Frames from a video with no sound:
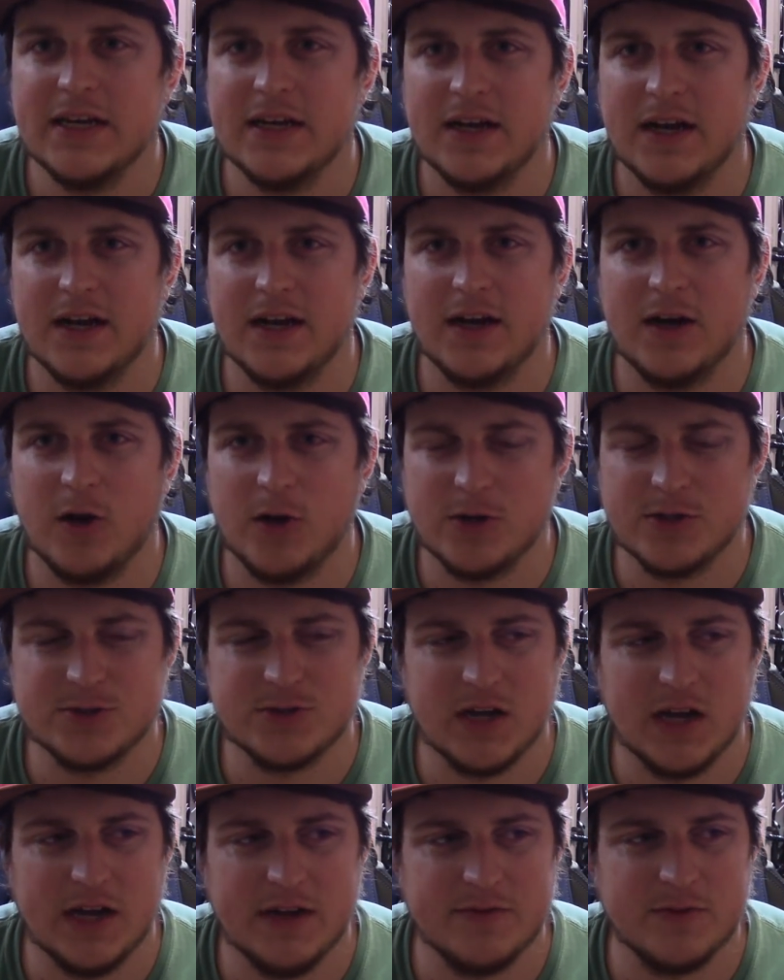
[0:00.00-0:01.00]
uh, hard
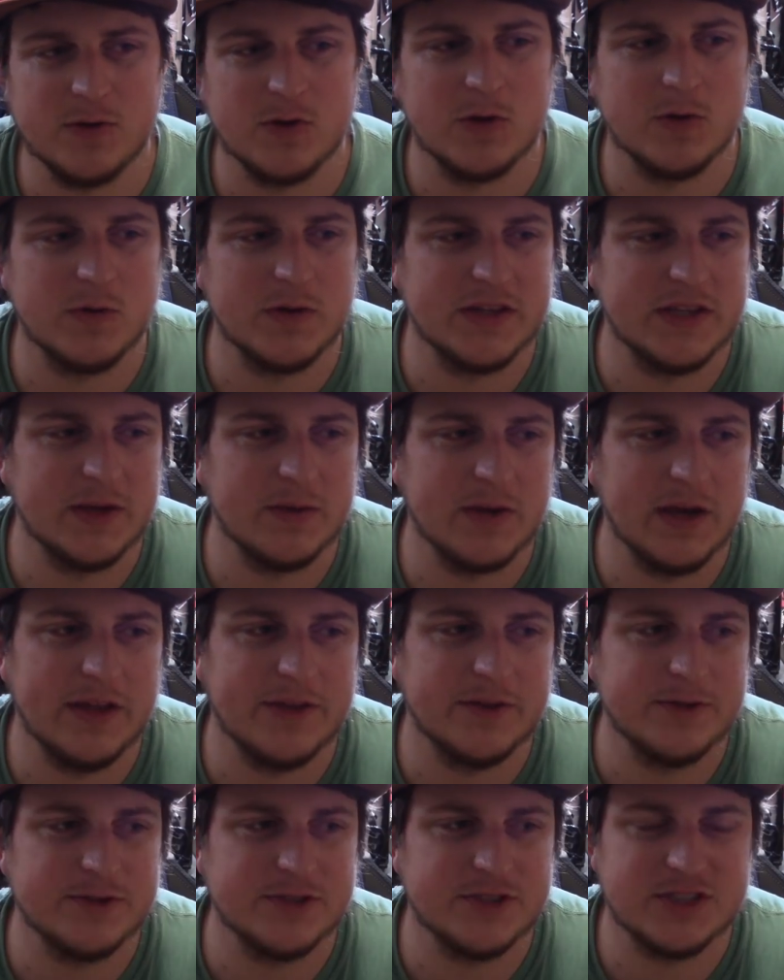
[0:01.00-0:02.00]
drive, or would they
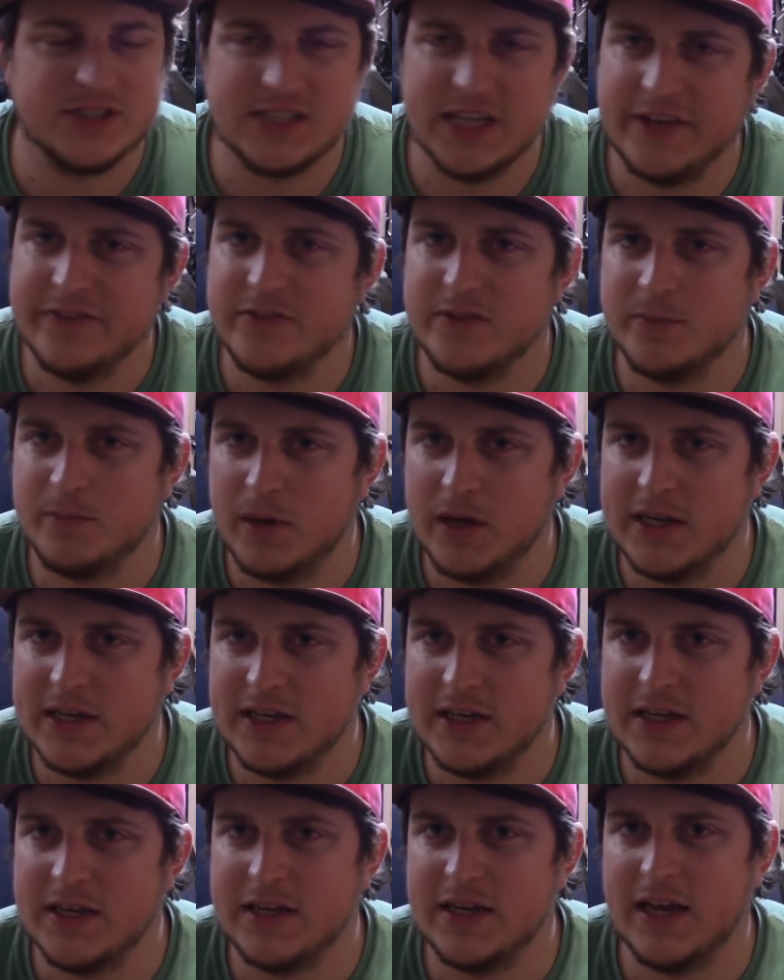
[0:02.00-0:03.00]
rather just save the
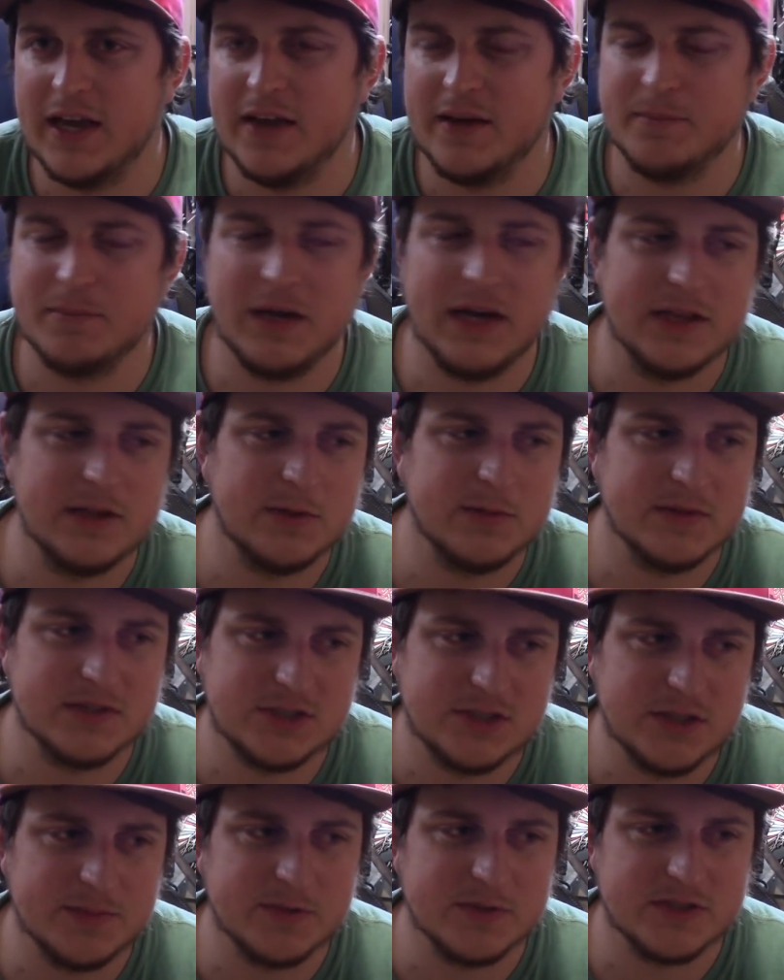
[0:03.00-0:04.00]
money and ha buy a little bit
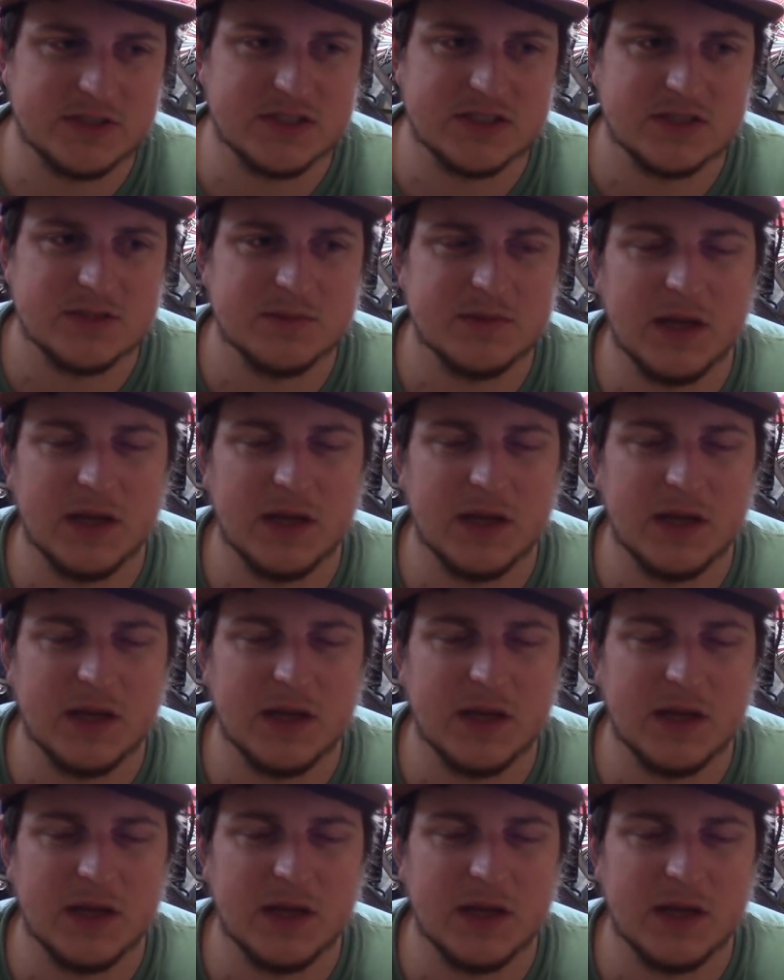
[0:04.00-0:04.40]
cheaper system?